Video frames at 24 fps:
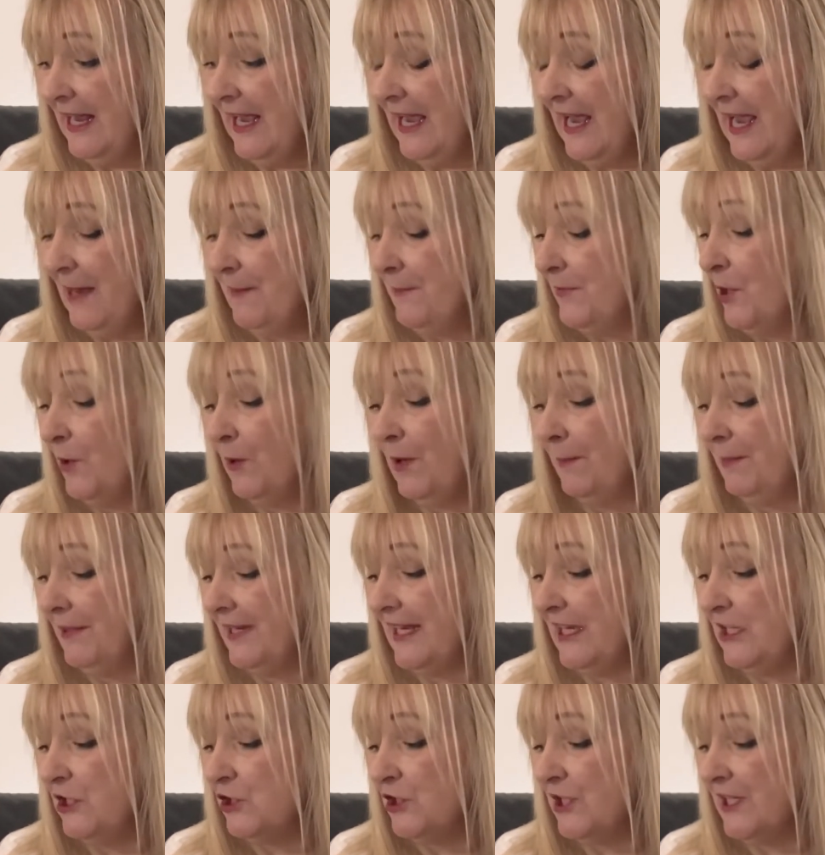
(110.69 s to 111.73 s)
No
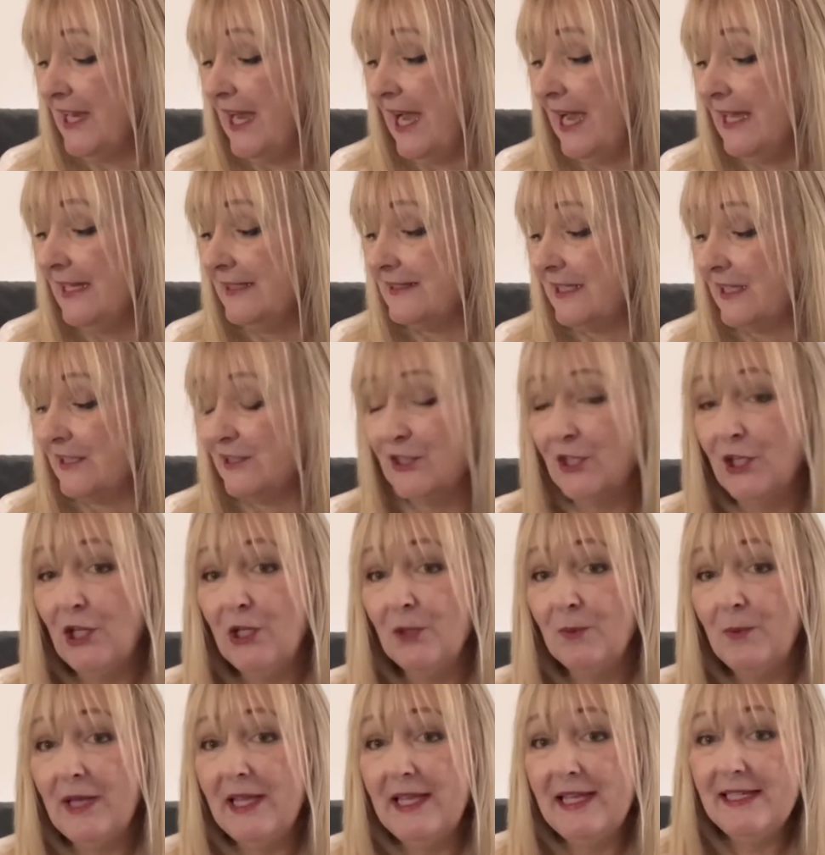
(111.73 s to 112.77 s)
obligation, guys, as
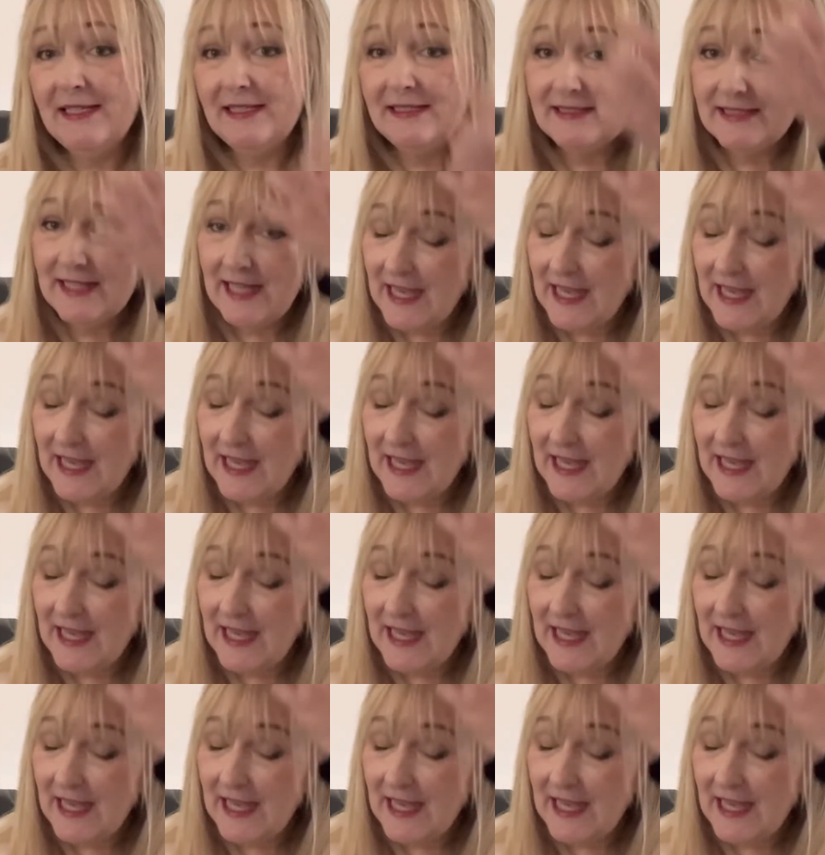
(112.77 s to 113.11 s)
always.